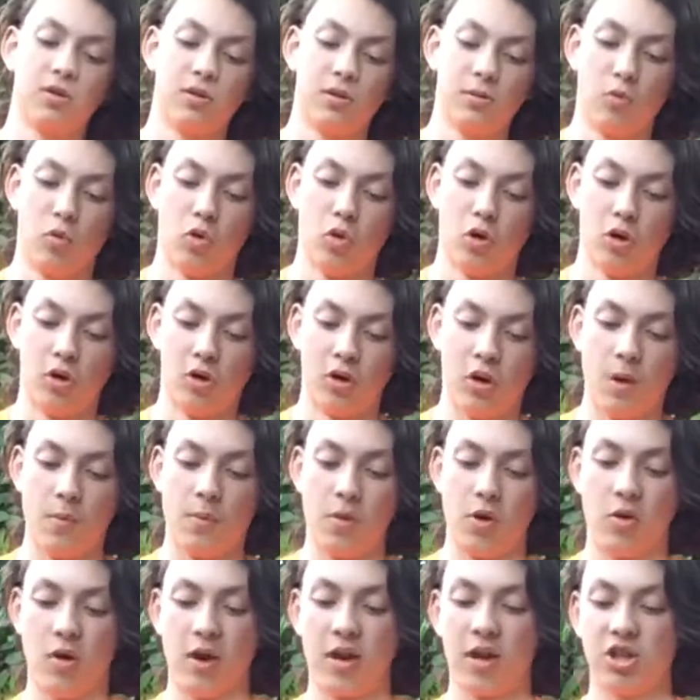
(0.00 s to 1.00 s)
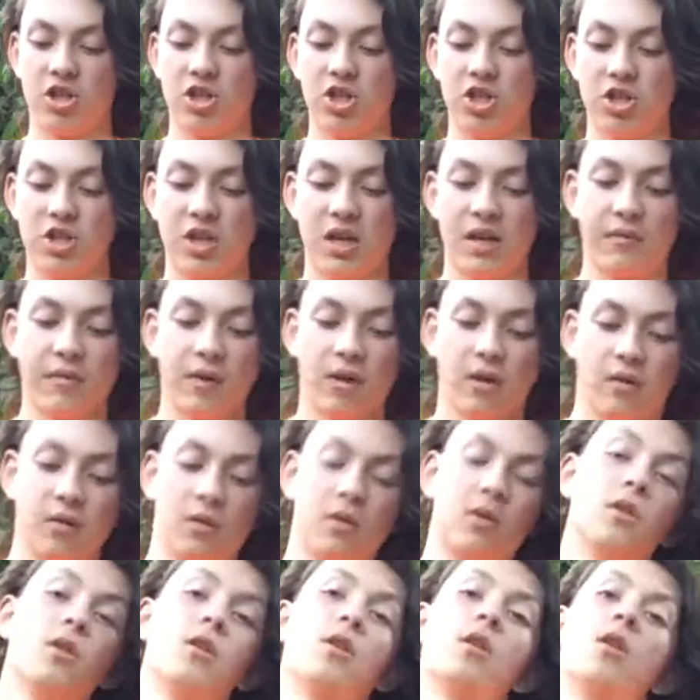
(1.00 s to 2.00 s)
learn more about energy saving.
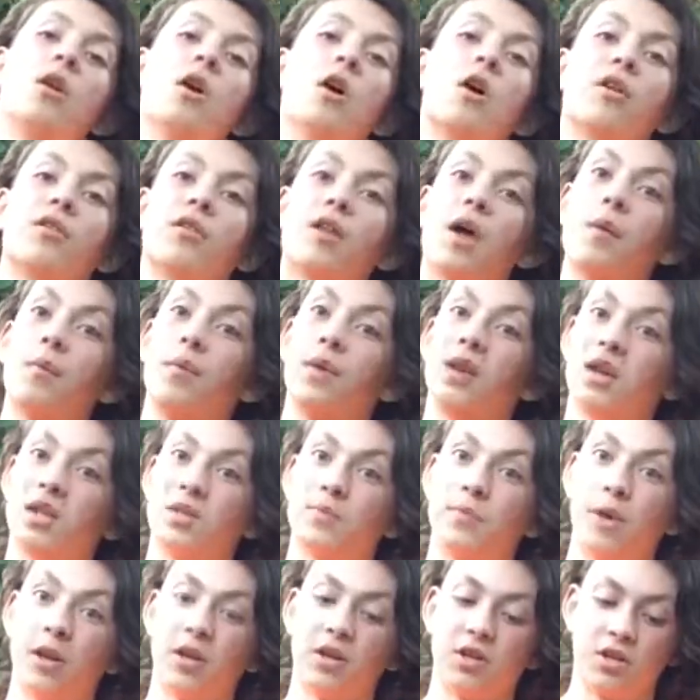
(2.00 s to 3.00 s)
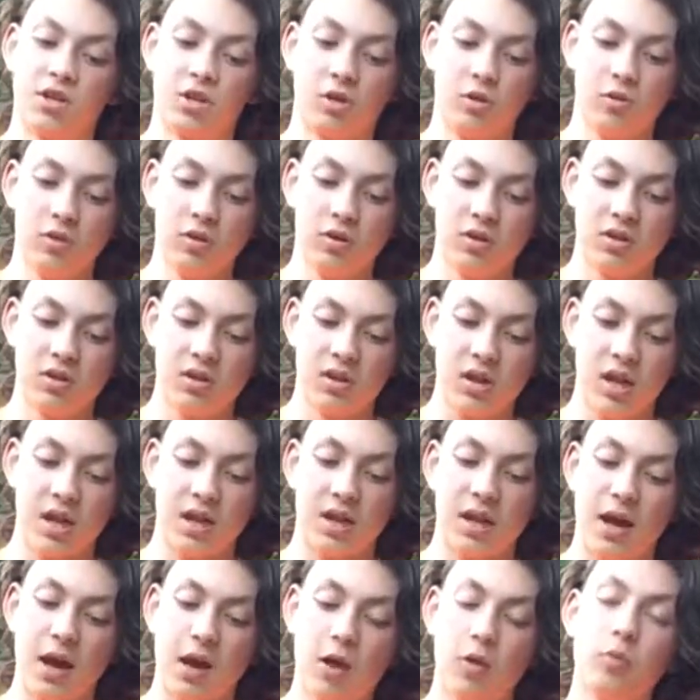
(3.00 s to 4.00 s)
All that made us better stewards,
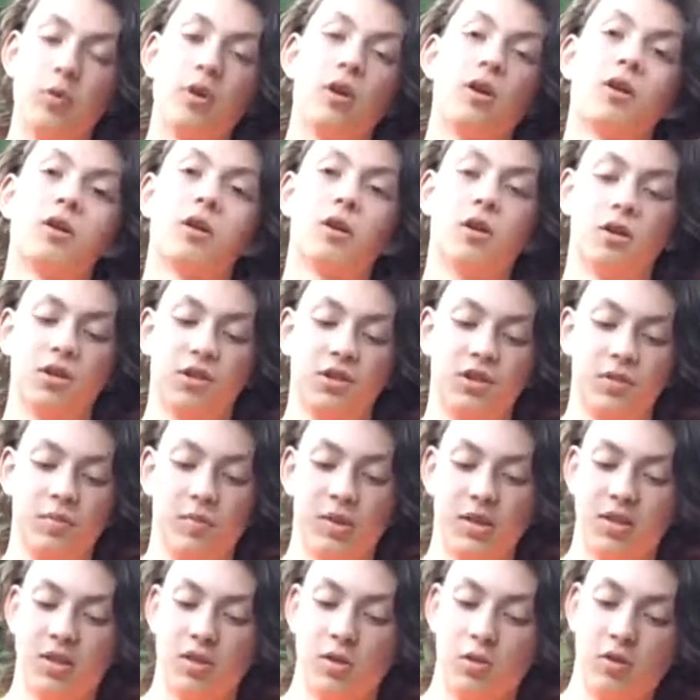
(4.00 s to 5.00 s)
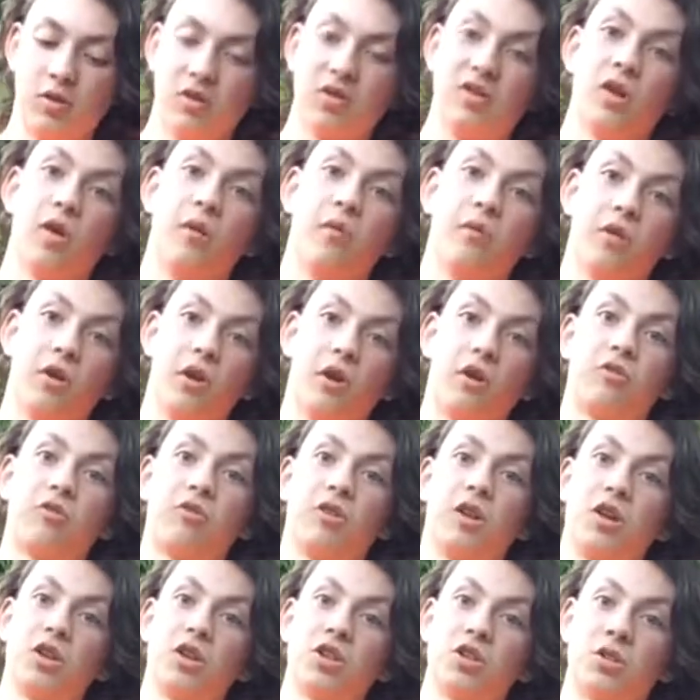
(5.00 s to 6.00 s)
and now we are called to be stewards over our
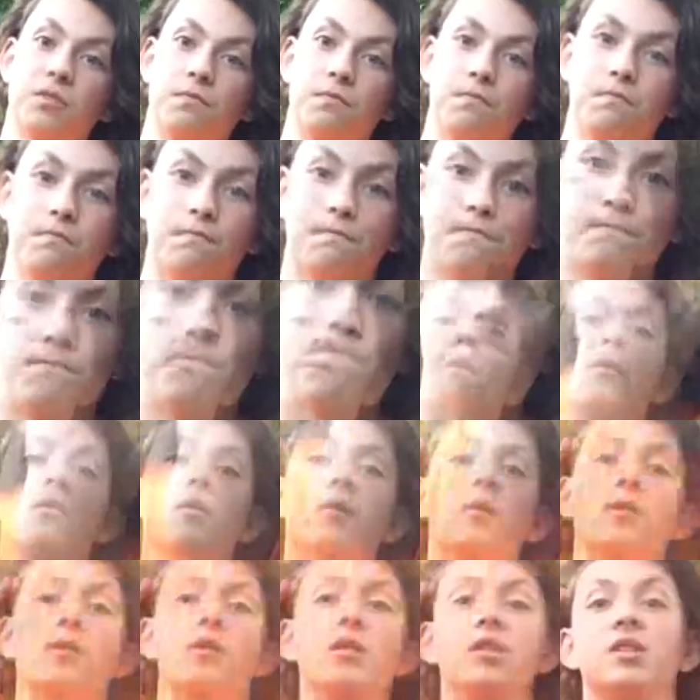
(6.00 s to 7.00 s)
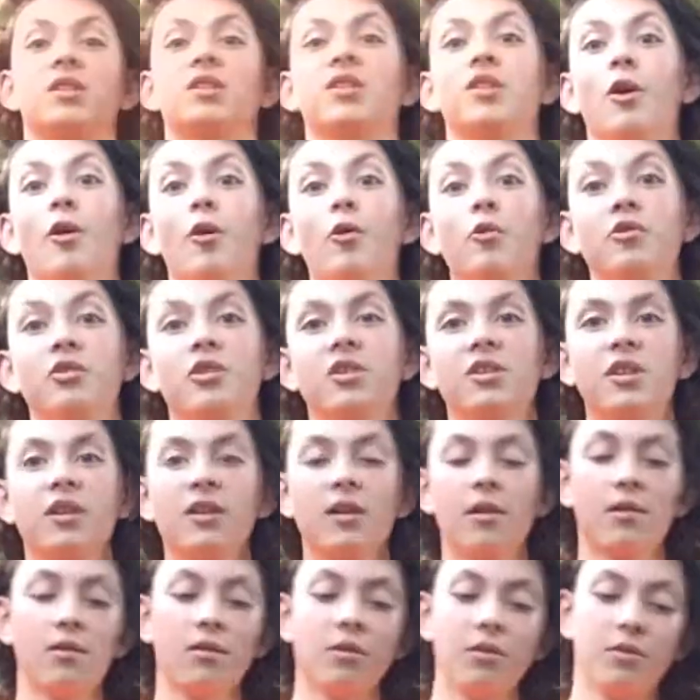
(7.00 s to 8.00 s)
creation. So, to
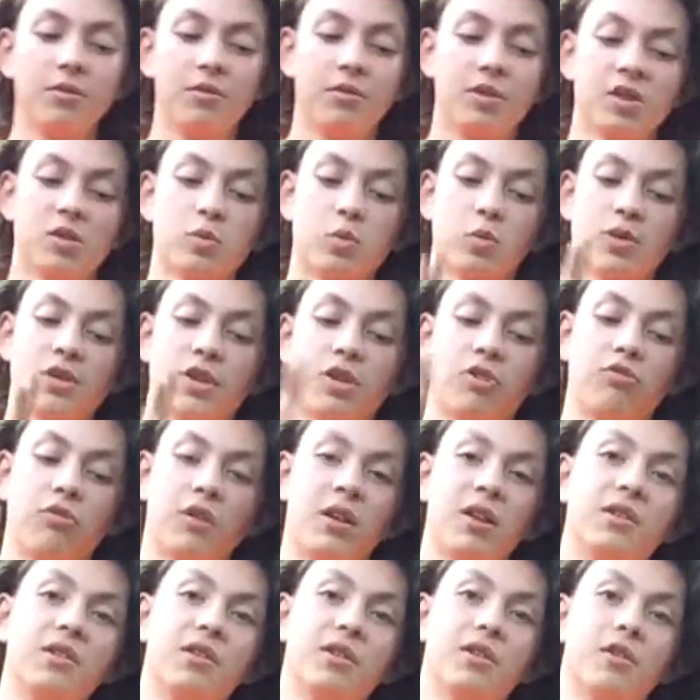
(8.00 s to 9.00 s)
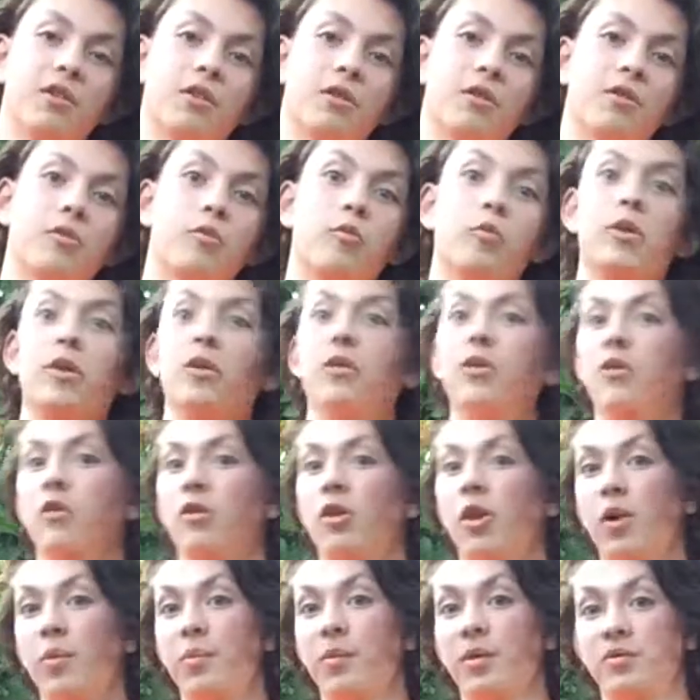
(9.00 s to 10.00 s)
conclude, this was a great year. We learned
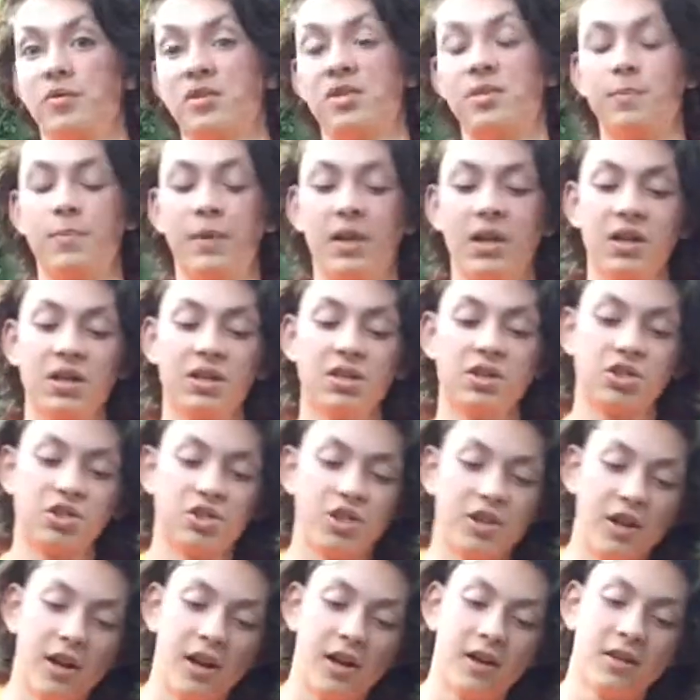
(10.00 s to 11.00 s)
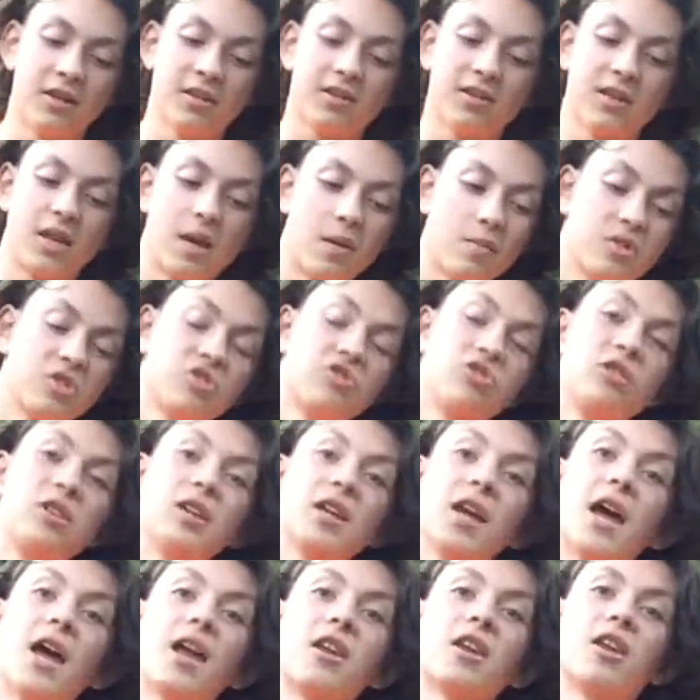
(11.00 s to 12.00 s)
all about space, genetics,
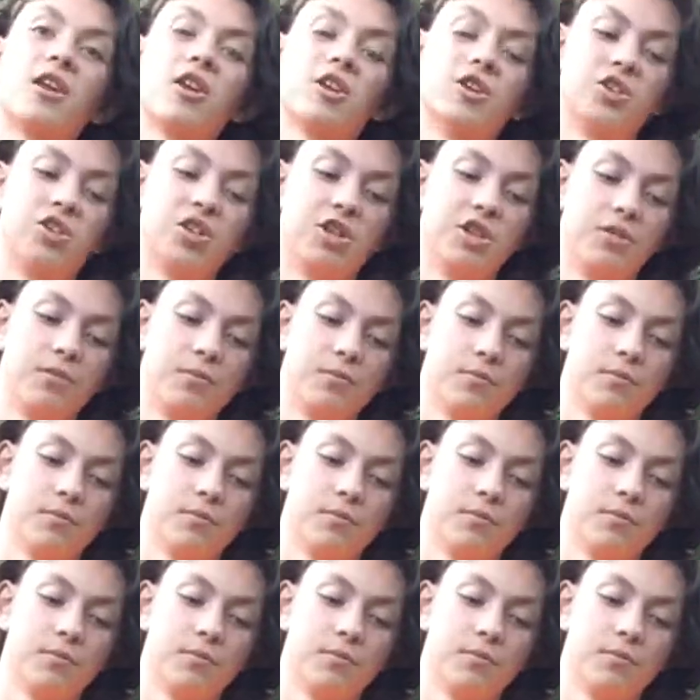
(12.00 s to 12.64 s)
chemistry, and energy.